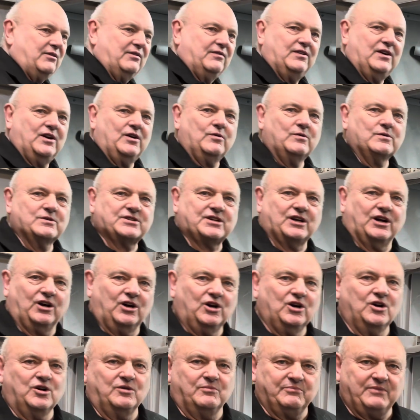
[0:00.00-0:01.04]
if you was at
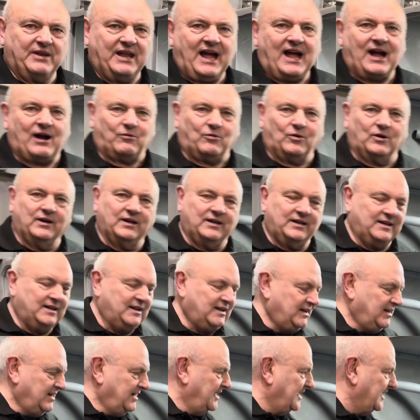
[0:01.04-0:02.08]
home now
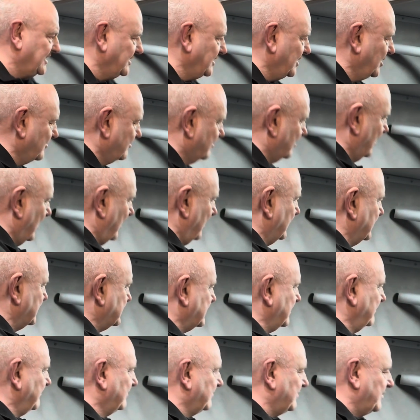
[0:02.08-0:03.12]
and you brought
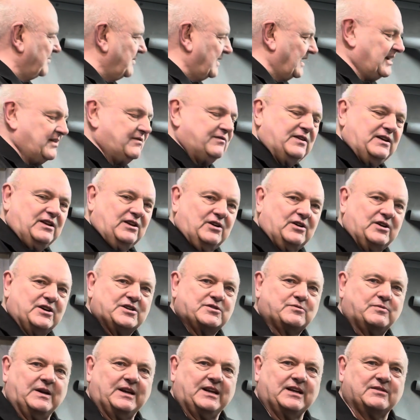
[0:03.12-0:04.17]
this in for me, if you
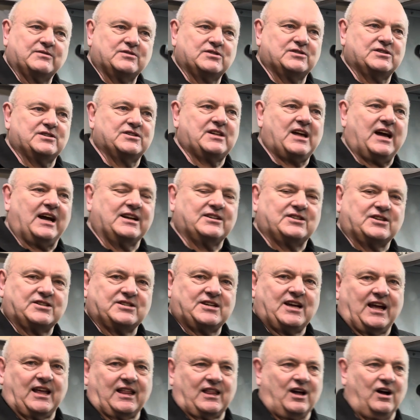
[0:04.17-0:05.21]
notice when I started to
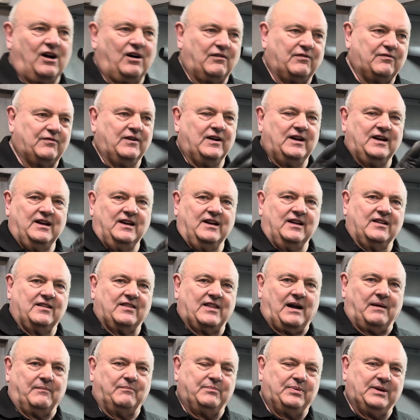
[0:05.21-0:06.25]
take that off,
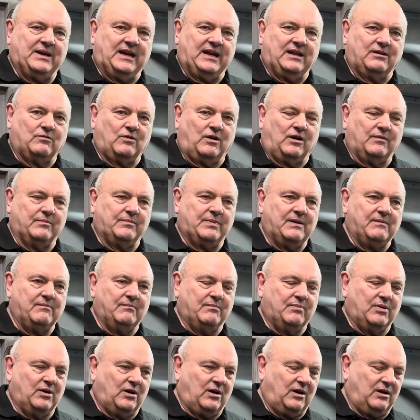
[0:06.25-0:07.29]
that paint what had been
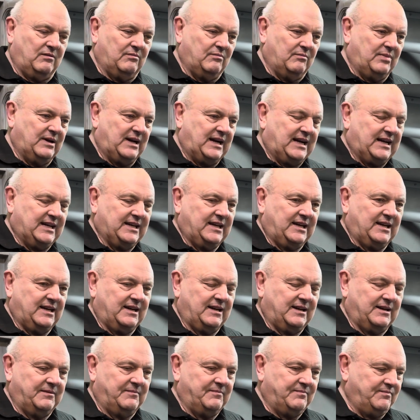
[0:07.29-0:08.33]
put on
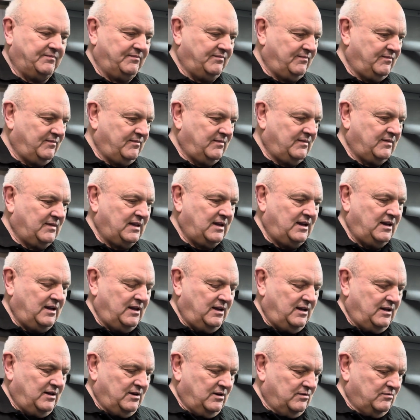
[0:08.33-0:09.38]
by
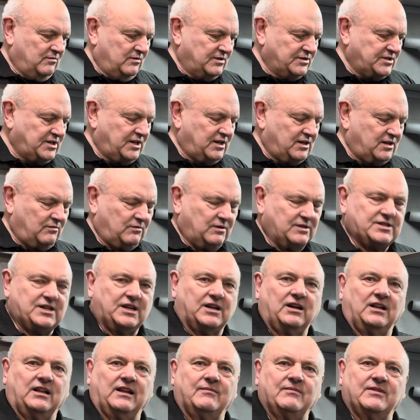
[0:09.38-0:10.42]
what do you
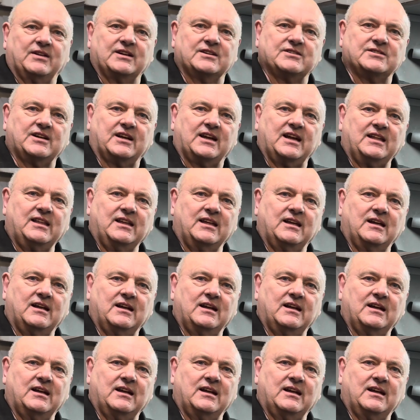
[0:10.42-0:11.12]
call them things again?